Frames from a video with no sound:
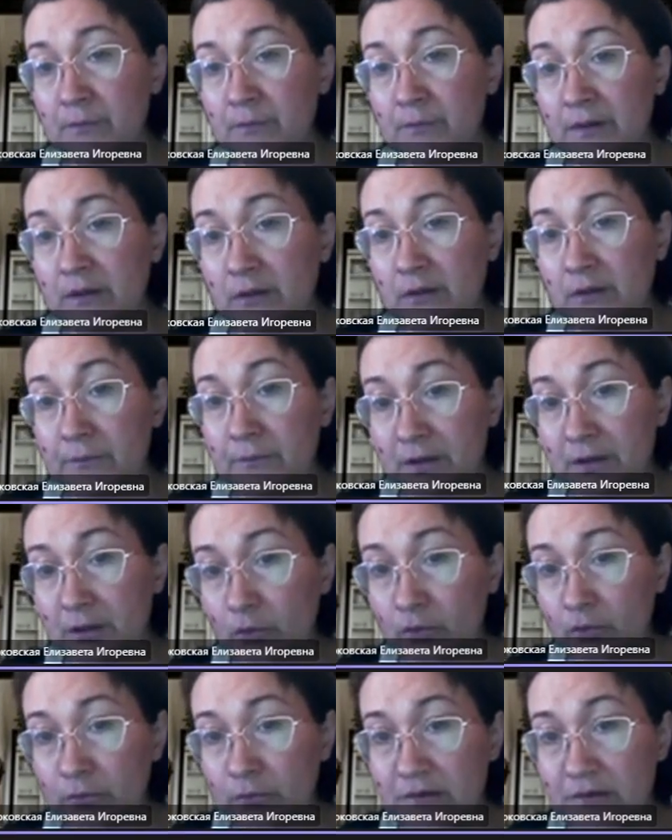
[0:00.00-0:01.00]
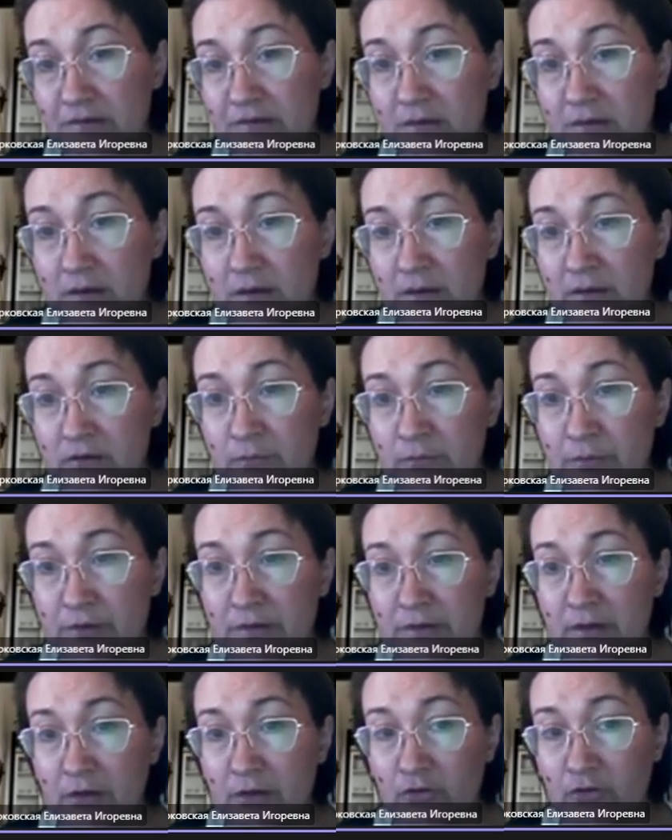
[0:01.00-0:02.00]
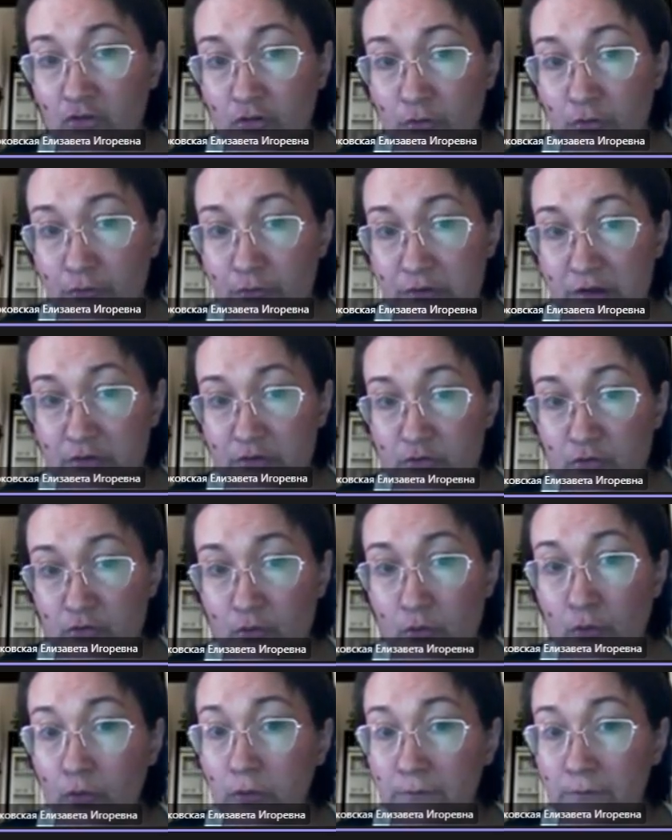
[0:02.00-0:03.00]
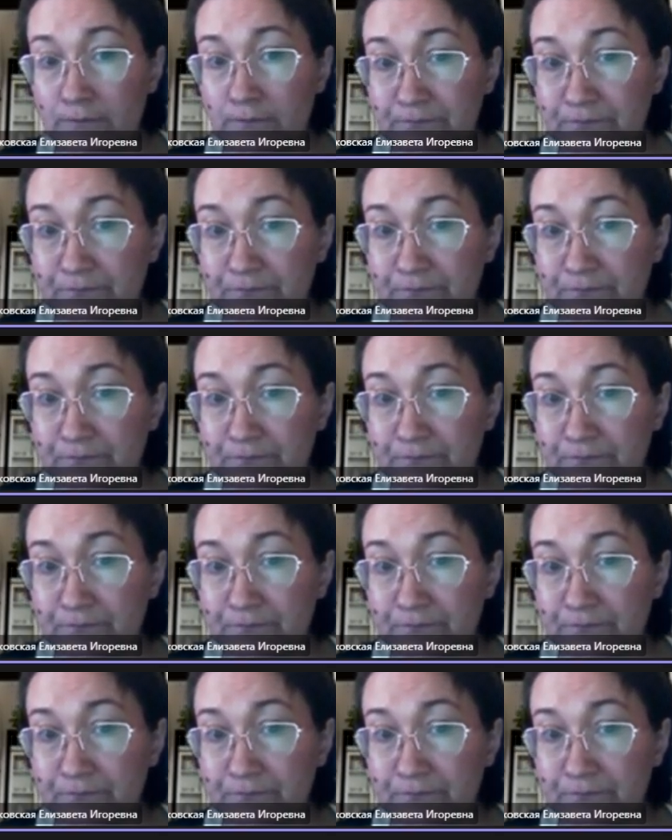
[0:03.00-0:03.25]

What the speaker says: below you may see the interpretation of that score.